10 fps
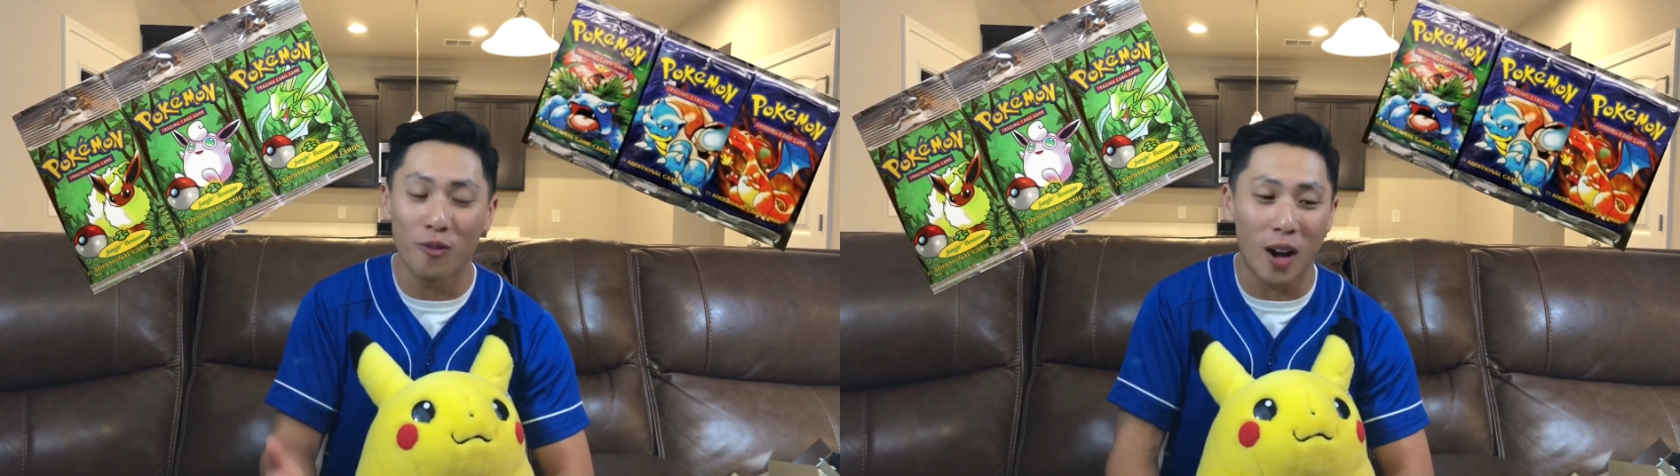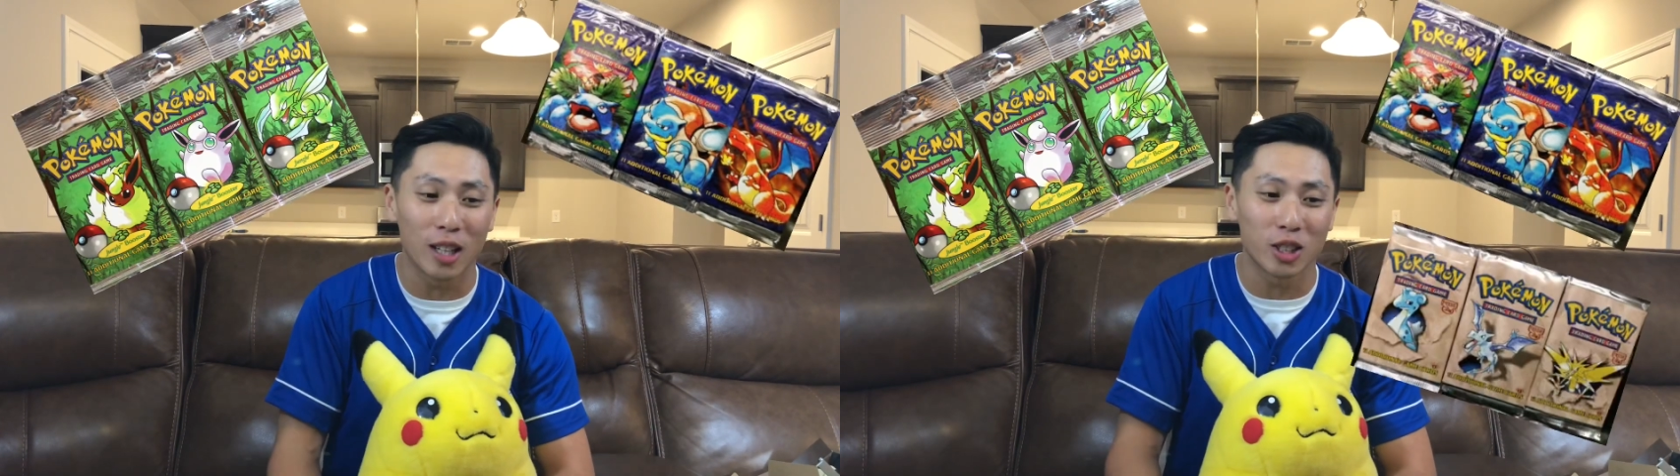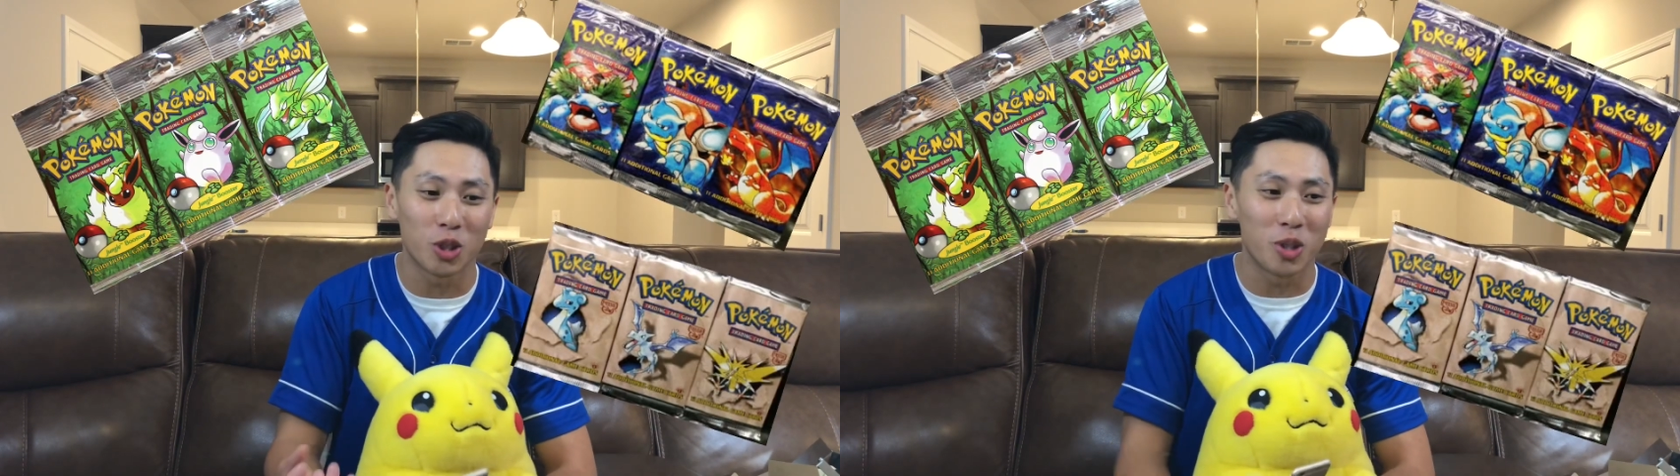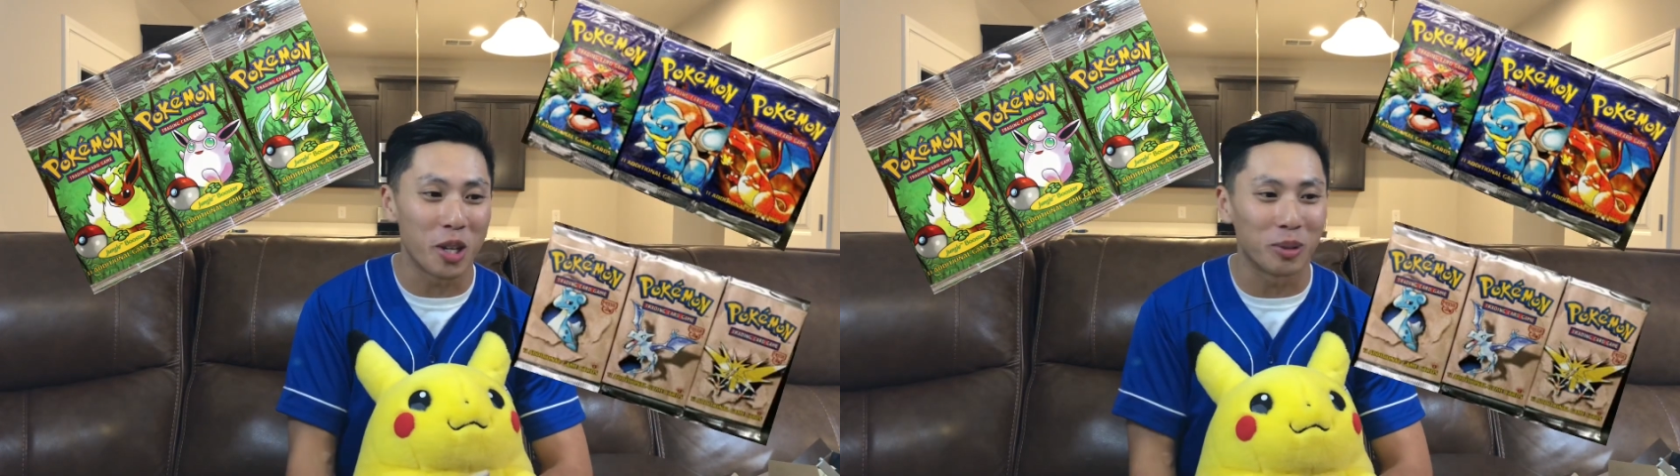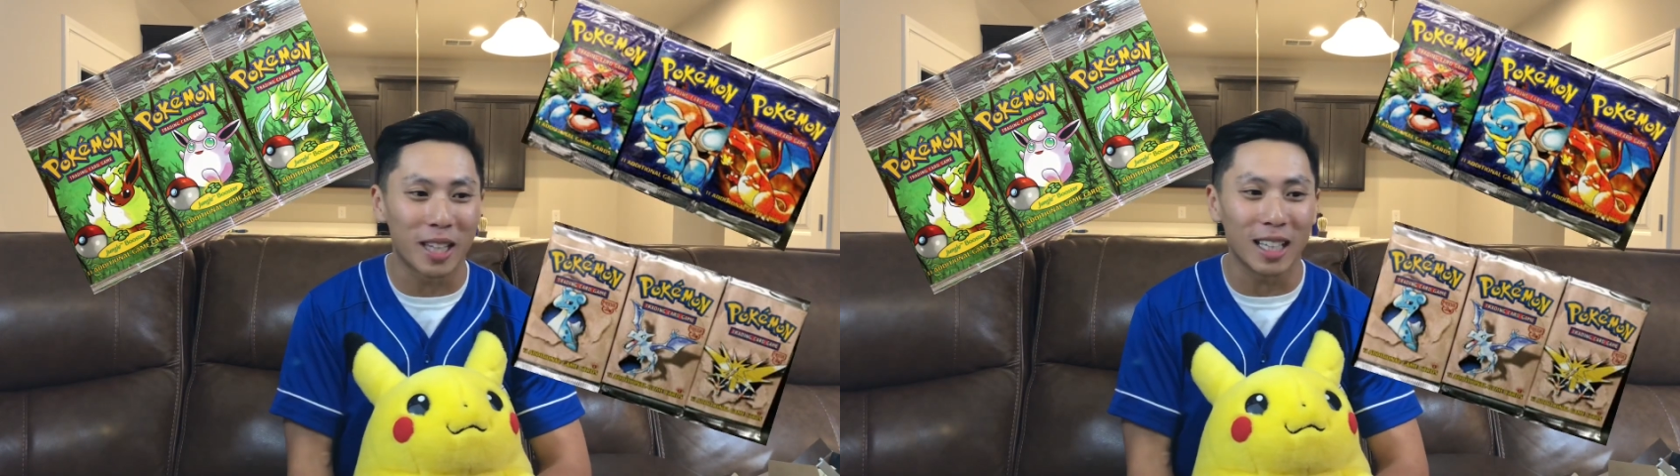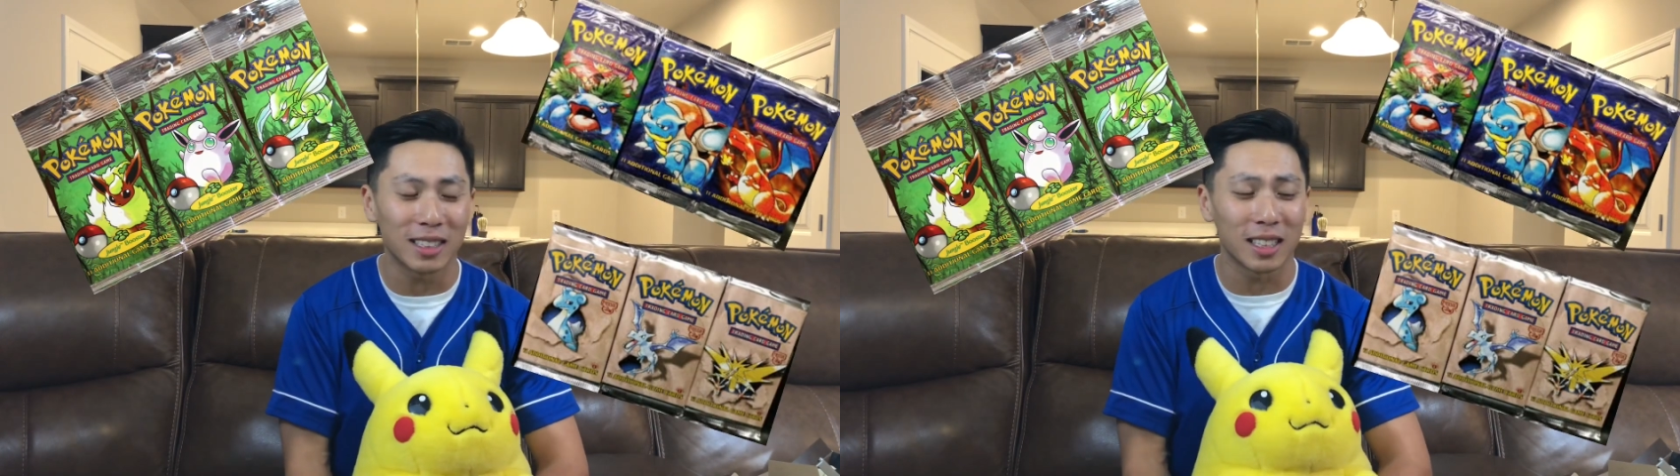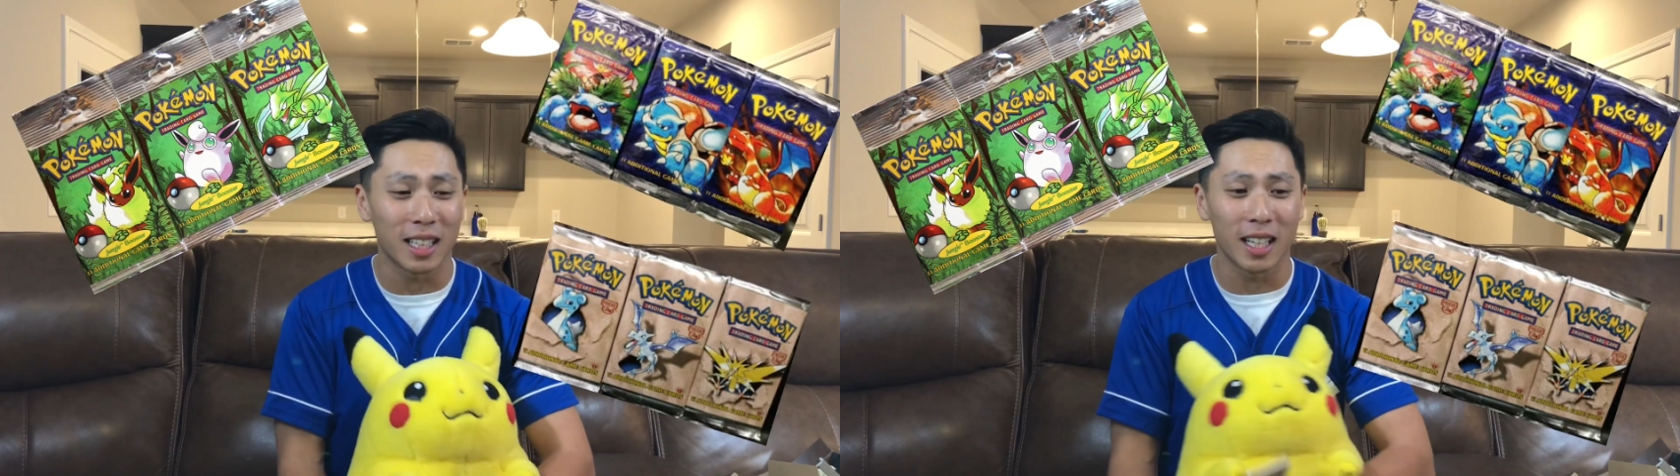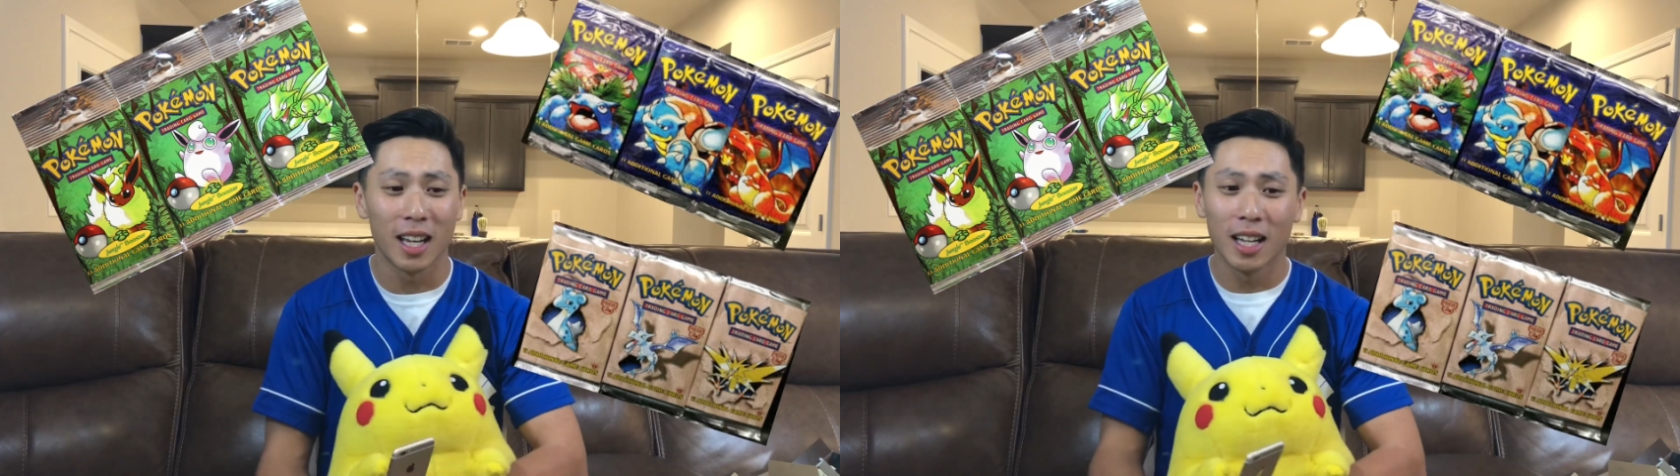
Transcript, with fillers: fossil, Neo Destiny,